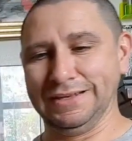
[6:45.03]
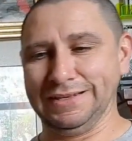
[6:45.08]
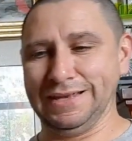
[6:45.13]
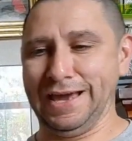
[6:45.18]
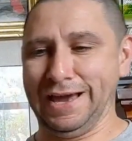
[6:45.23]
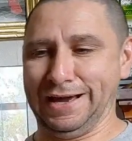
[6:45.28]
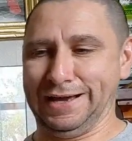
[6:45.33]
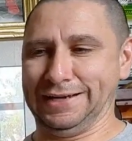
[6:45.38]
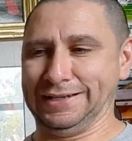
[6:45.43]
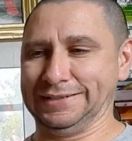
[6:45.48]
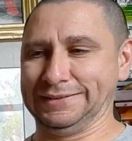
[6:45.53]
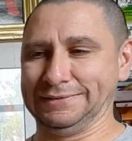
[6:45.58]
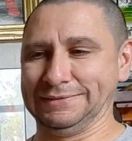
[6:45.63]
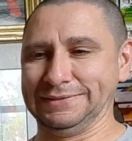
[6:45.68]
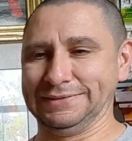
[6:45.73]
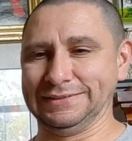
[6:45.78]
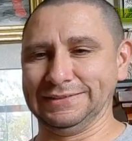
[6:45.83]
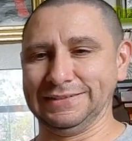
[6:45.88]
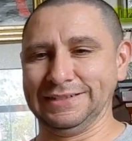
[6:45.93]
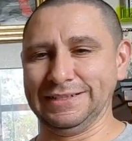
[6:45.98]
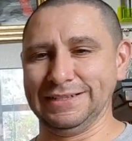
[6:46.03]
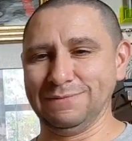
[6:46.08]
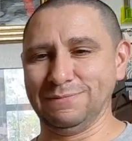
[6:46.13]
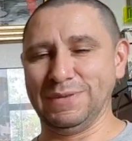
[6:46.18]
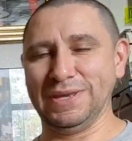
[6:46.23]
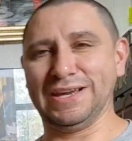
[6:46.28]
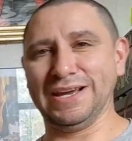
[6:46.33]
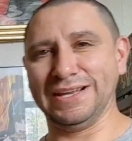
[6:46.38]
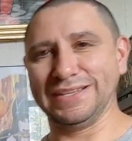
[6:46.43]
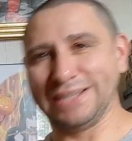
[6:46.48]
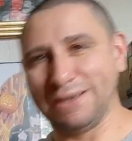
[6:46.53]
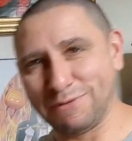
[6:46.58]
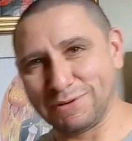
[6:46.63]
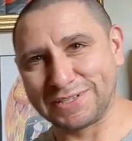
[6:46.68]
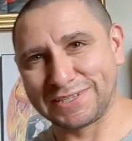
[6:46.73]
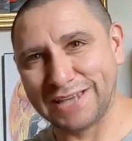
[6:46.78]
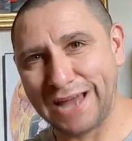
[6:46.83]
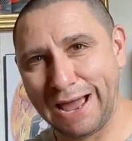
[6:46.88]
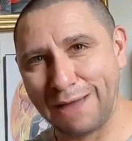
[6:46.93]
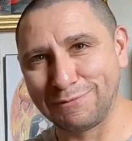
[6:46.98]
Yeah, because it
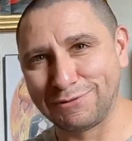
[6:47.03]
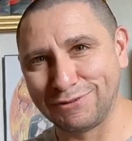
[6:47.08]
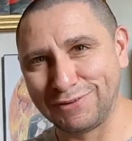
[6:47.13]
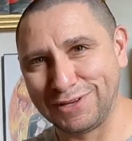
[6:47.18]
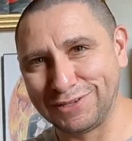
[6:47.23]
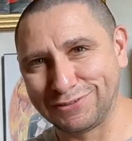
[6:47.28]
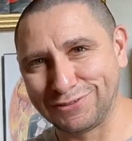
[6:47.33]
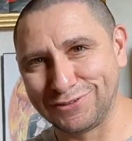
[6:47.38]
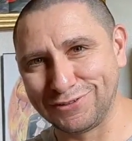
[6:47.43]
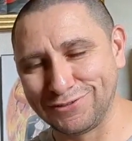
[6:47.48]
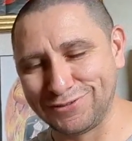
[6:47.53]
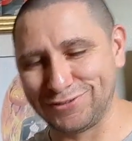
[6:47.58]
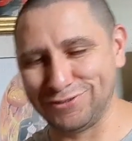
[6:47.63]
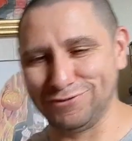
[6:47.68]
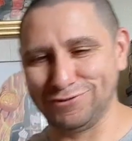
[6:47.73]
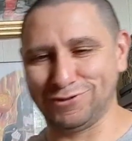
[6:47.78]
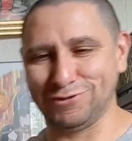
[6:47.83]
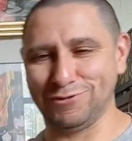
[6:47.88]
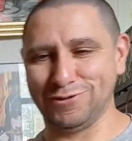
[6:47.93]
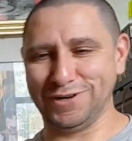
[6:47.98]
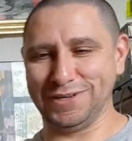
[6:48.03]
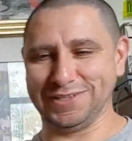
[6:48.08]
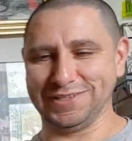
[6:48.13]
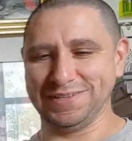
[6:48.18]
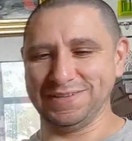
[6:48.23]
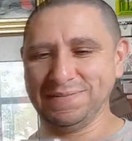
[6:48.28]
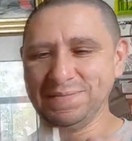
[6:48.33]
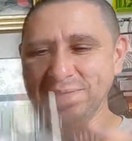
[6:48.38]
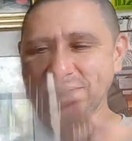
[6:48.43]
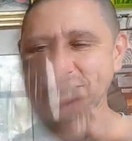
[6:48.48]
was time to introduce new toys.